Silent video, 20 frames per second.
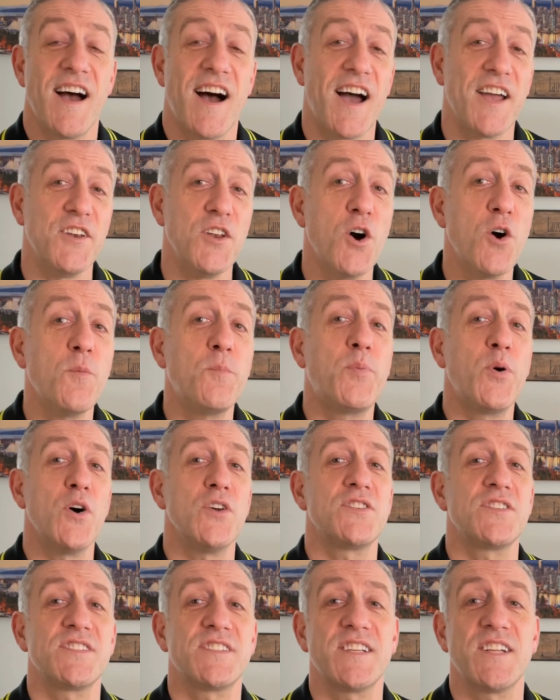I know
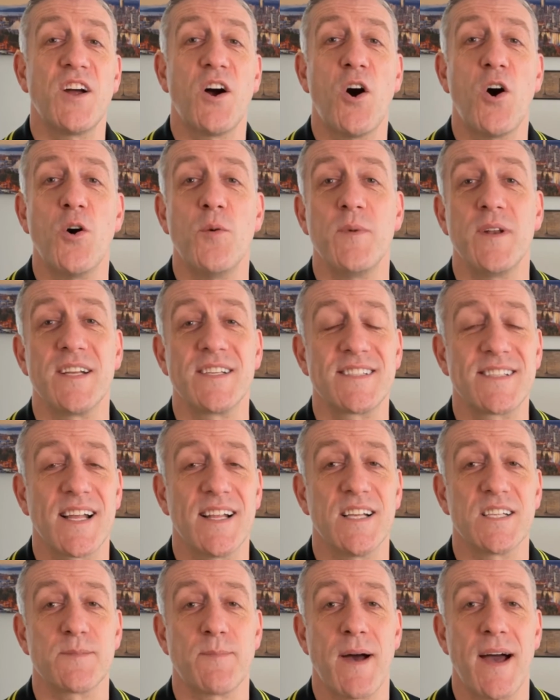purchasing a home in a
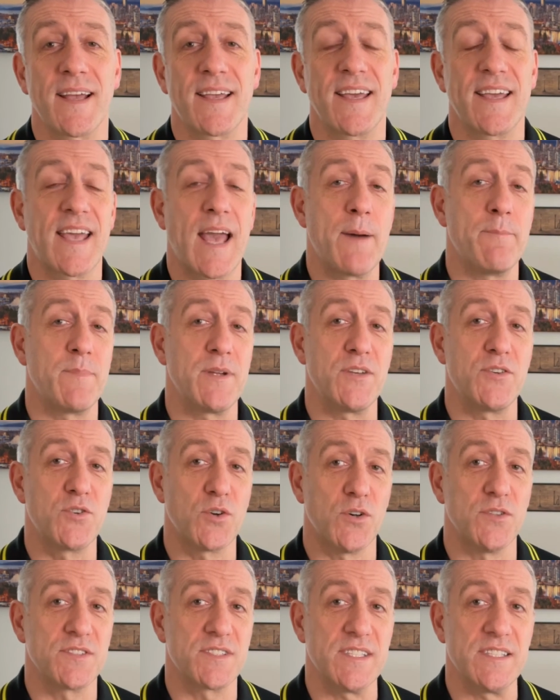seller's market can be
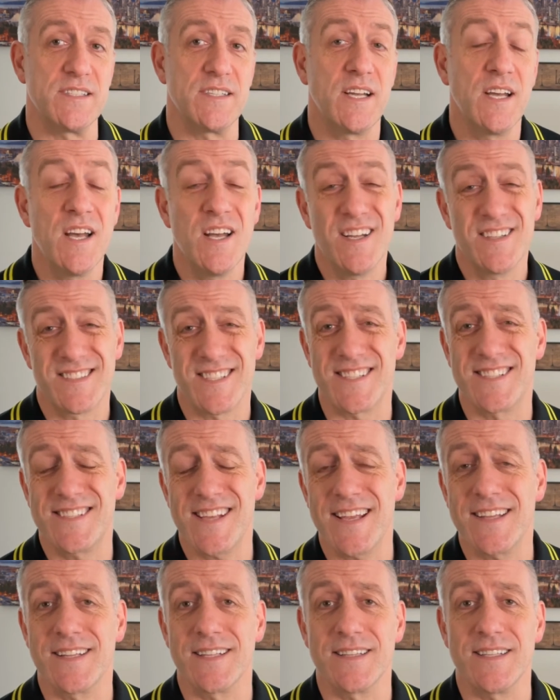daunting, to
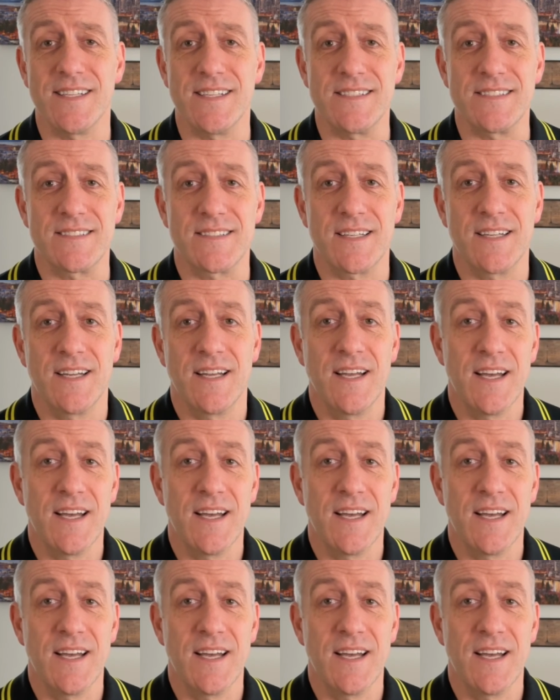say the least.